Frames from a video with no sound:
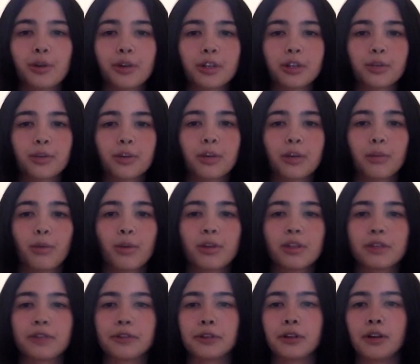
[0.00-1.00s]
coursework more
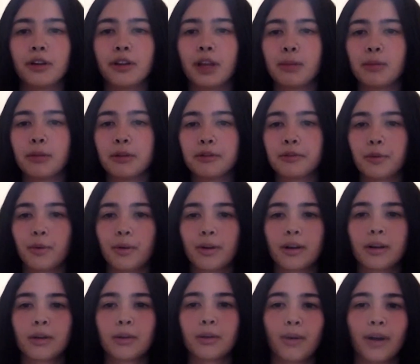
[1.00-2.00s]
difficult than
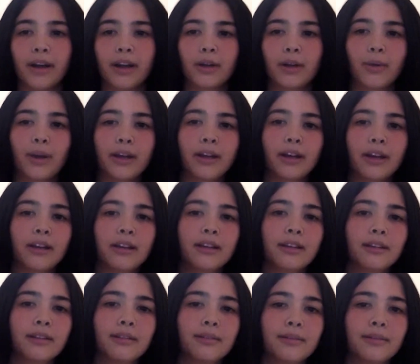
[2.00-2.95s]
before? Why or why not?